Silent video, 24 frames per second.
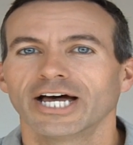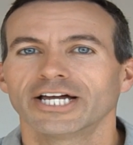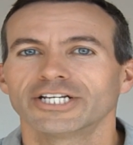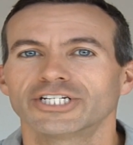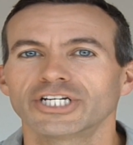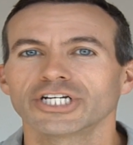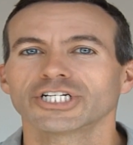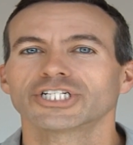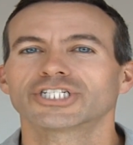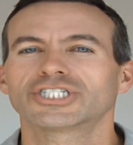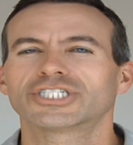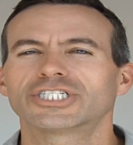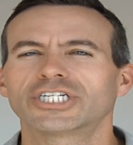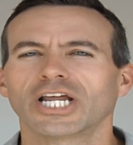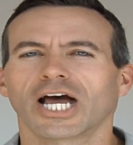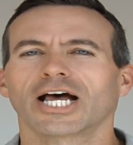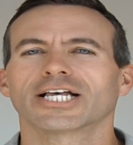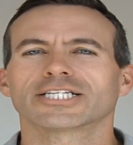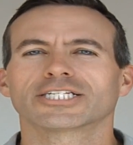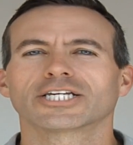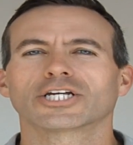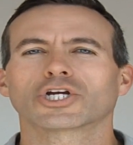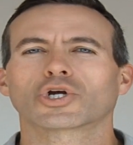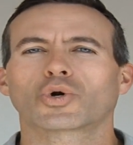just
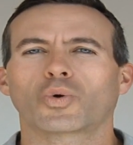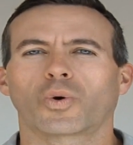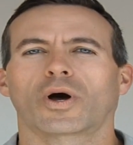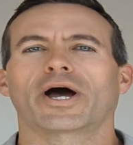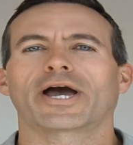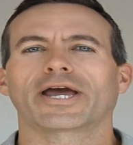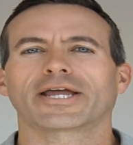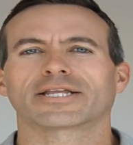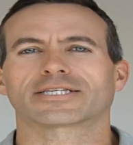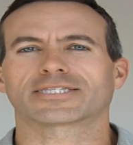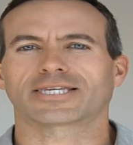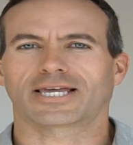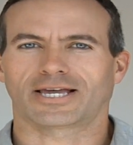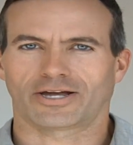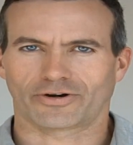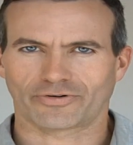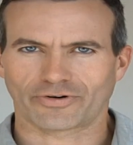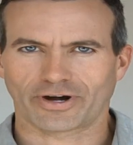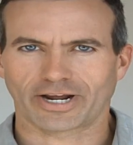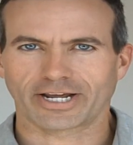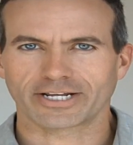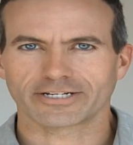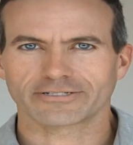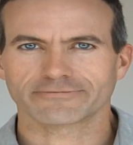doesn't quite sound
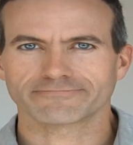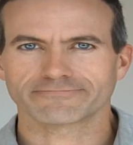right.